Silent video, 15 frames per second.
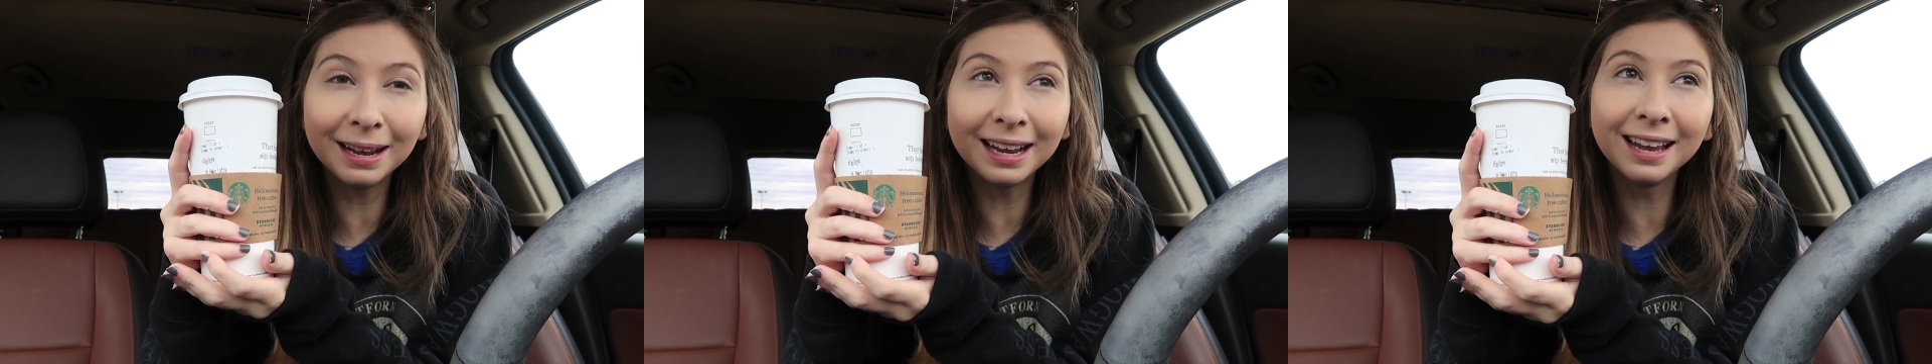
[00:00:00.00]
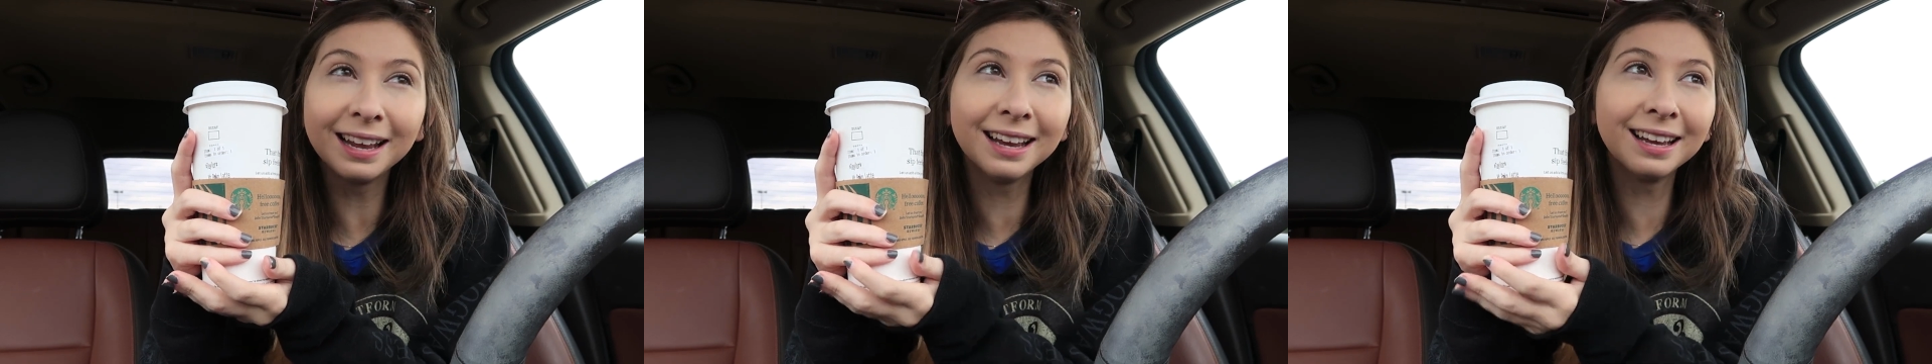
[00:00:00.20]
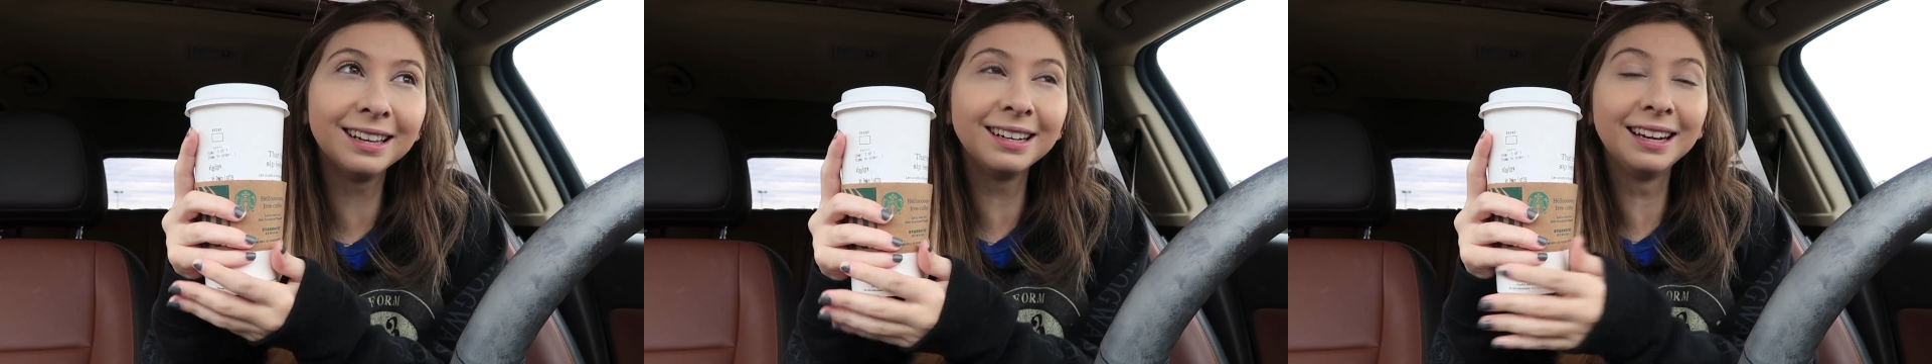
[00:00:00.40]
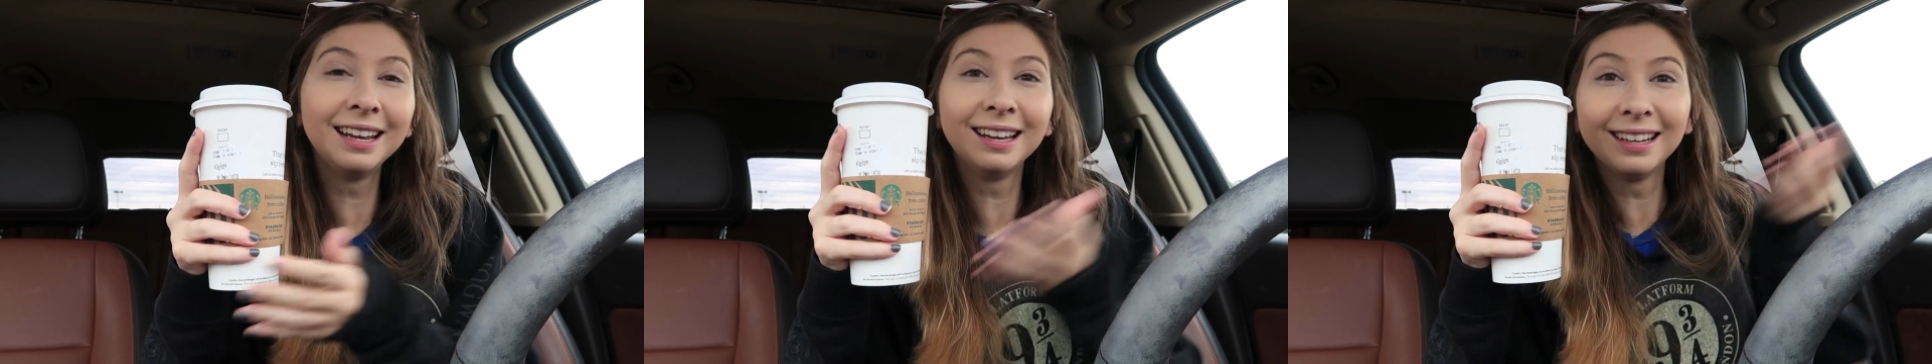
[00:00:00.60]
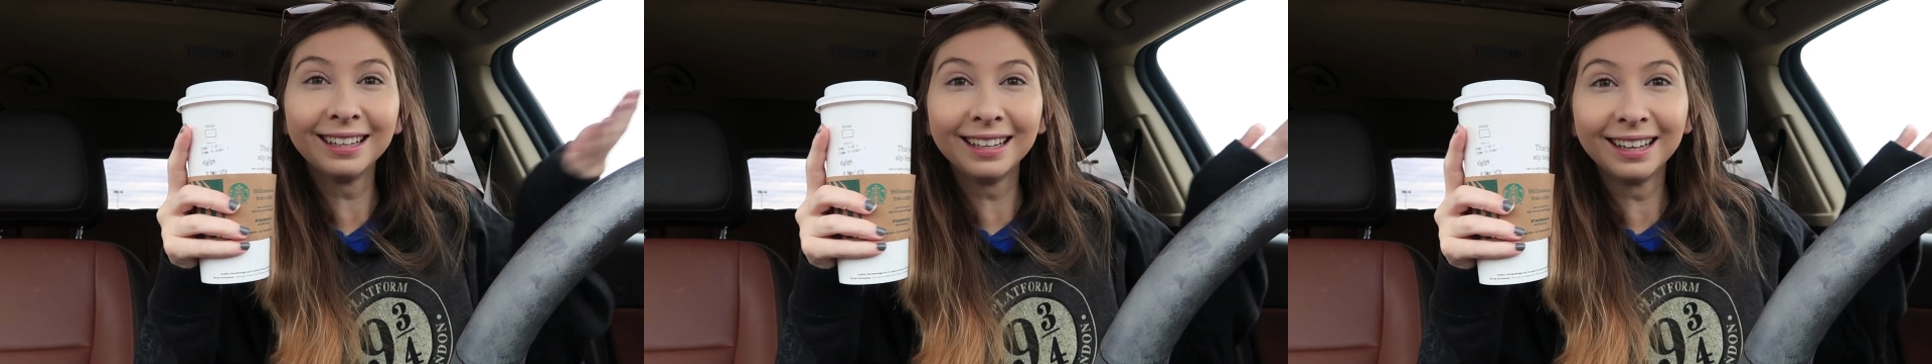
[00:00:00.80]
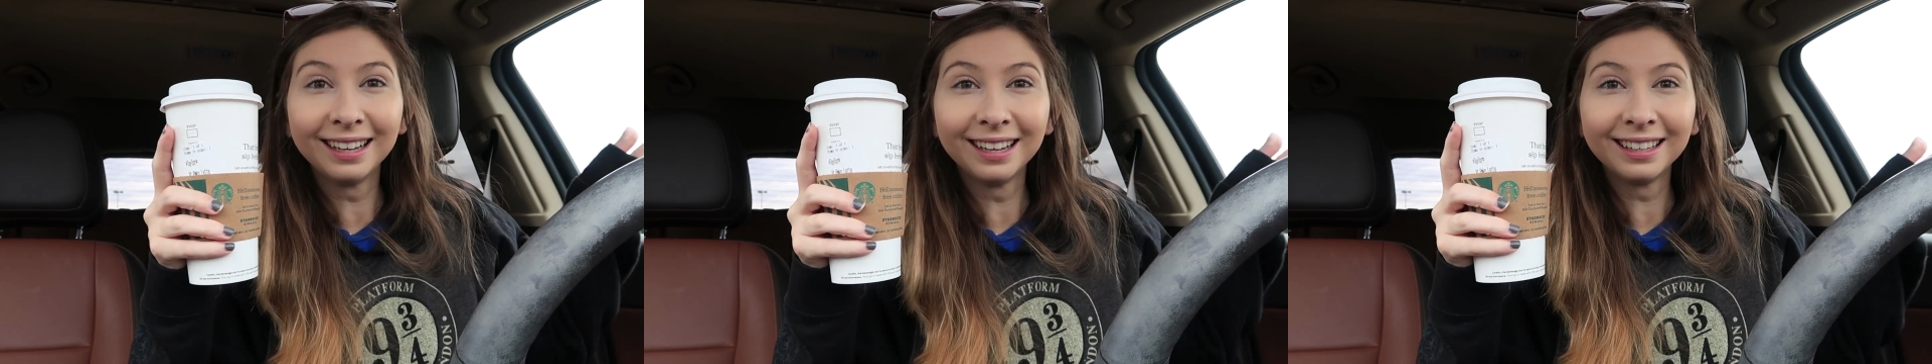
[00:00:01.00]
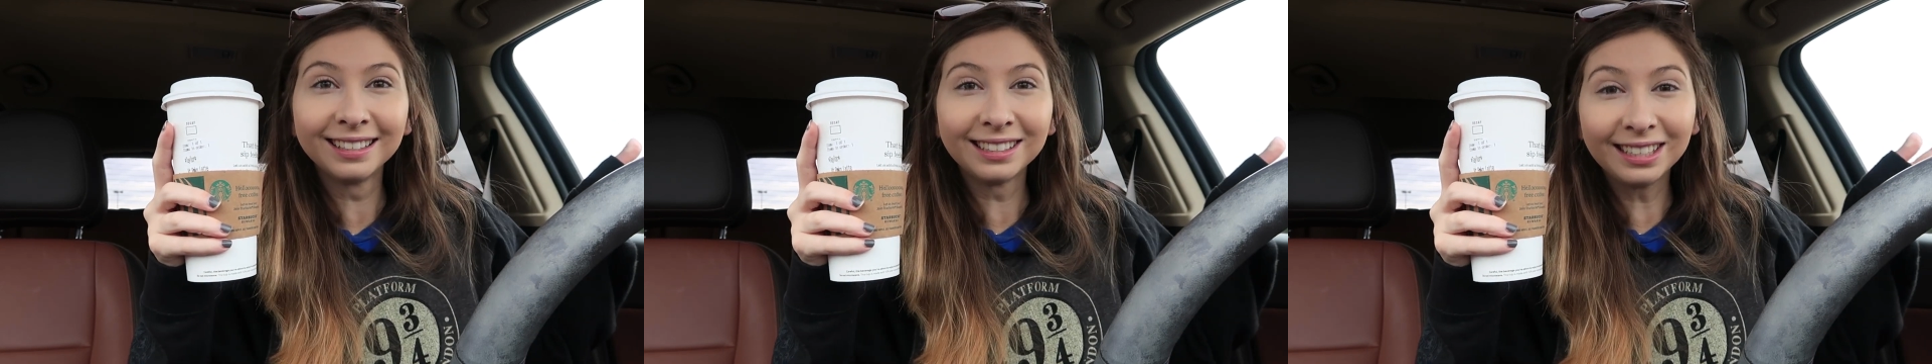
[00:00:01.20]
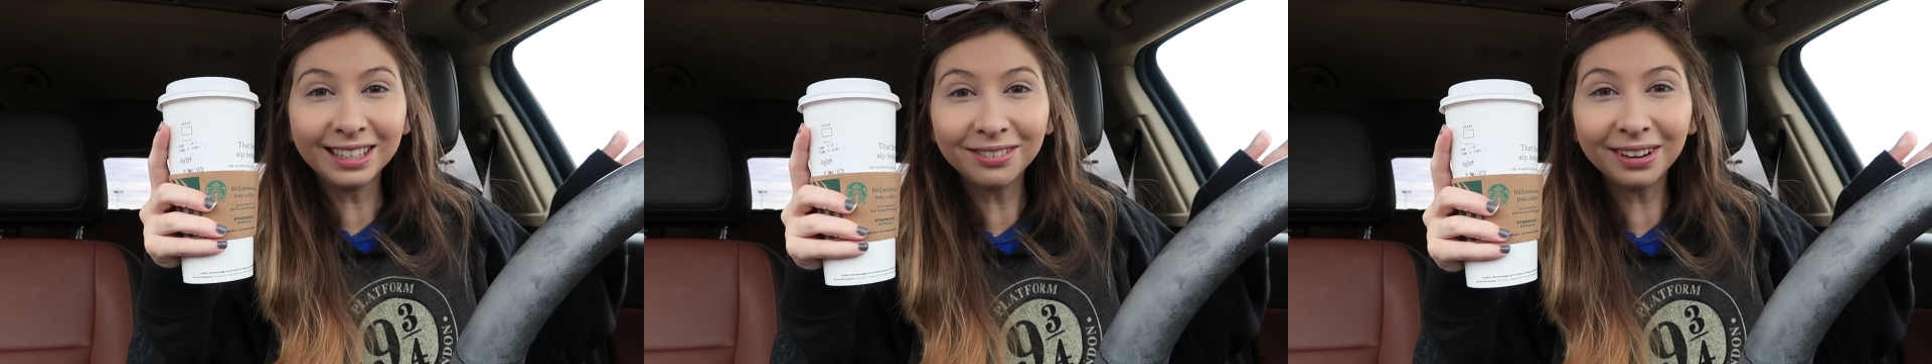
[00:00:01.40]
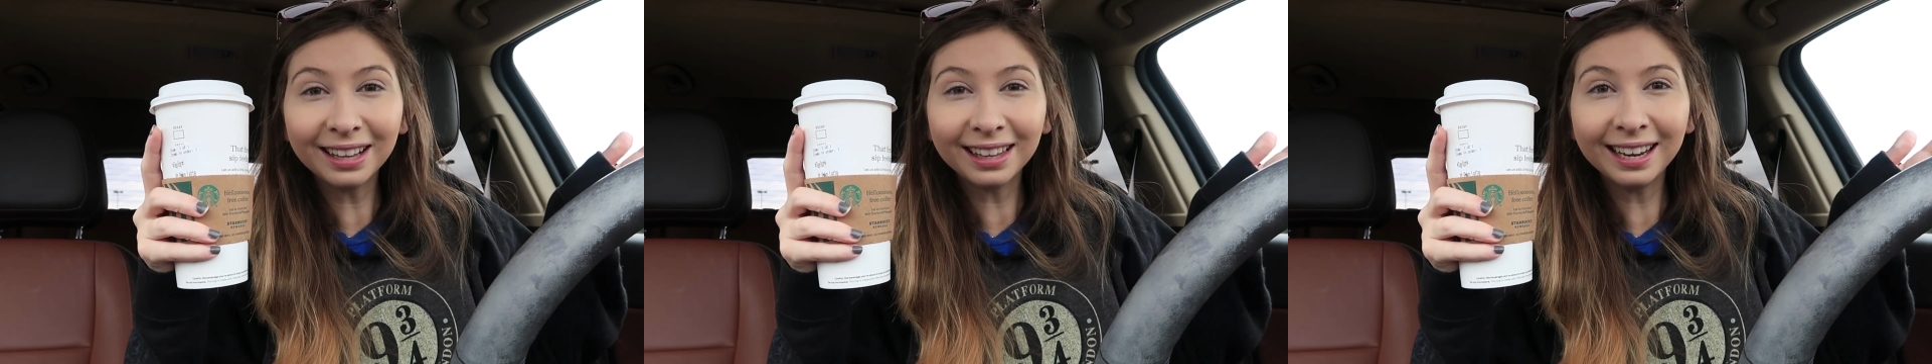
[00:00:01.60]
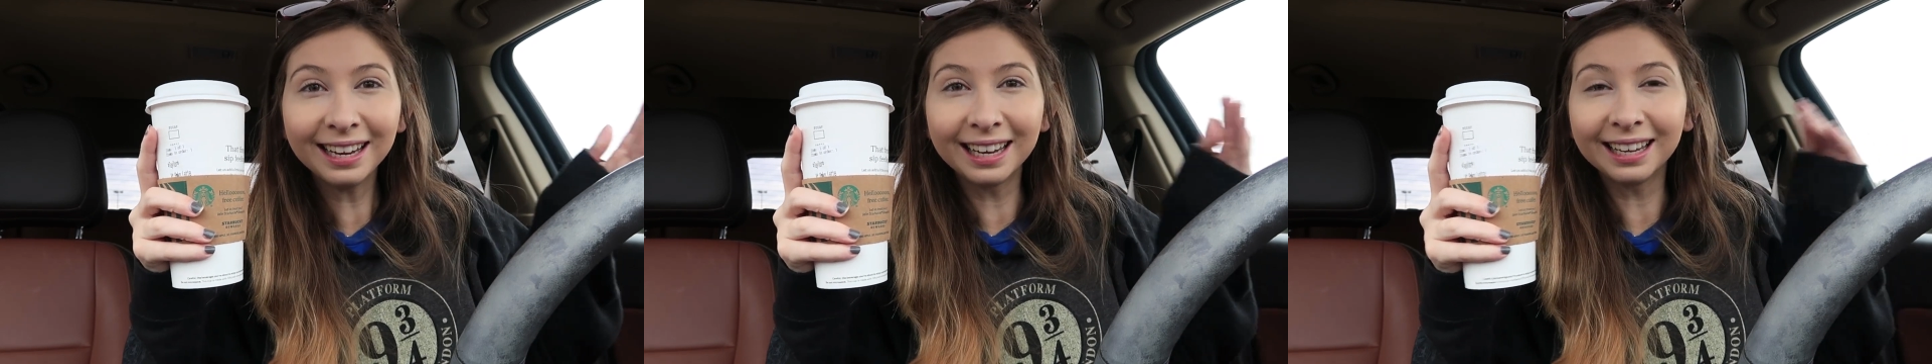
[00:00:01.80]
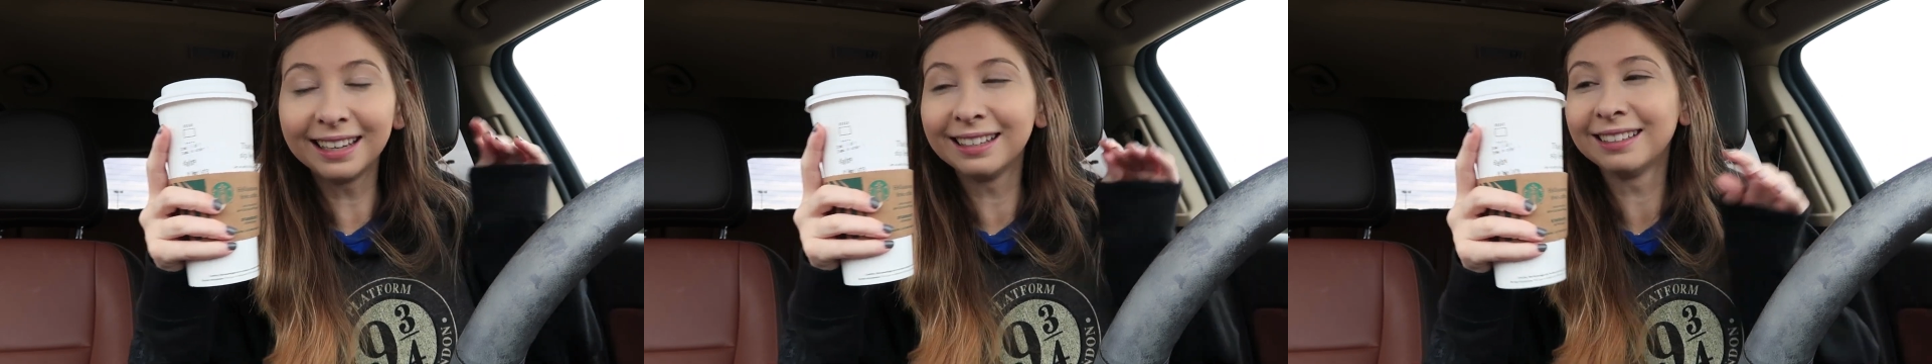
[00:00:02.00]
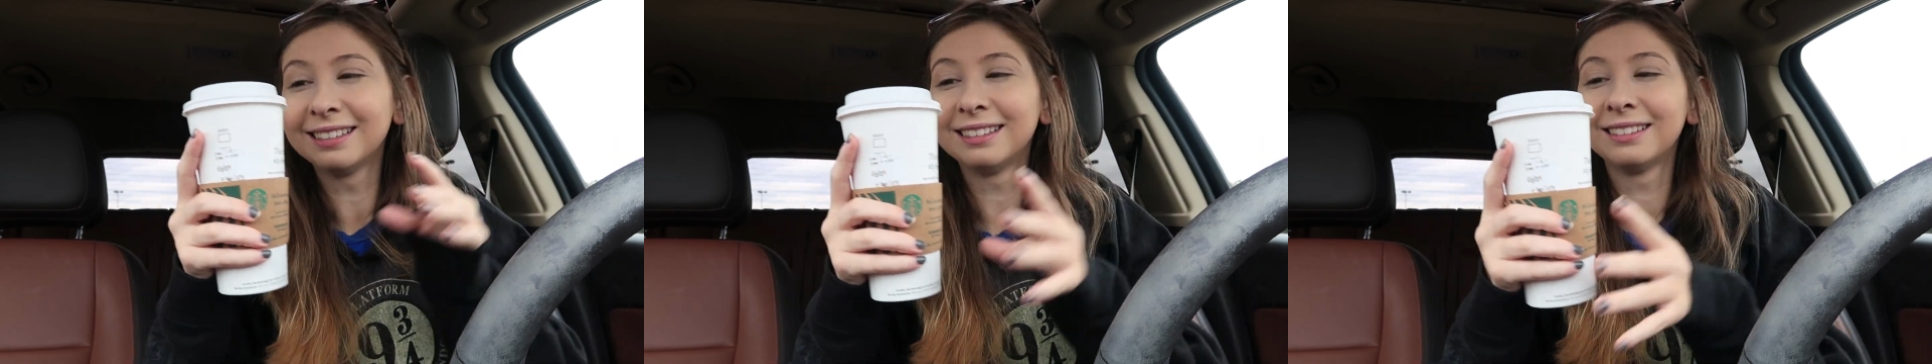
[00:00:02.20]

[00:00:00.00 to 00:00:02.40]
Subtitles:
and see if I like it.